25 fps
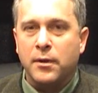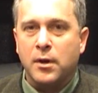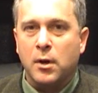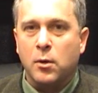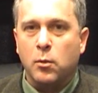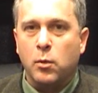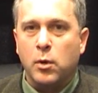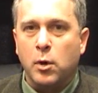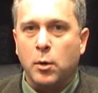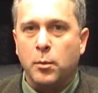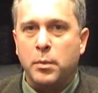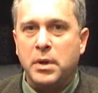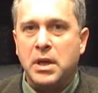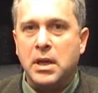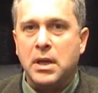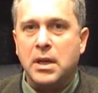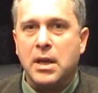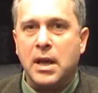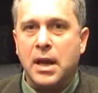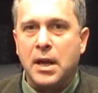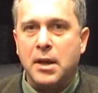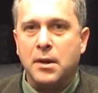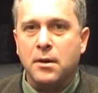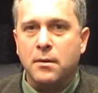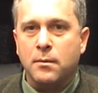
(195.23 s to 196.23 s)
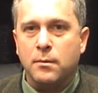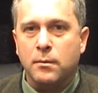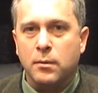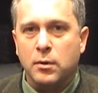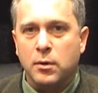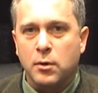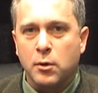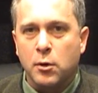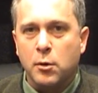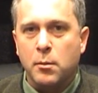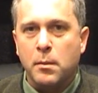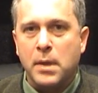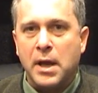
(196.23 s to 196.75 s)
there will be a
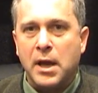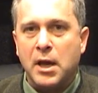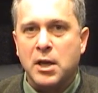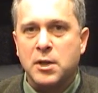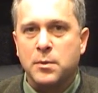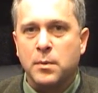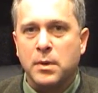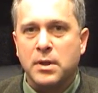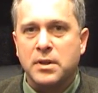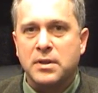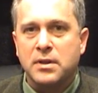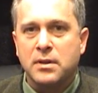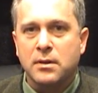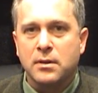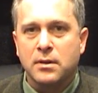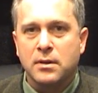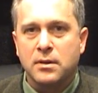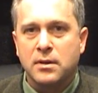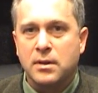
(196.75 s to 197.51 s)
group management,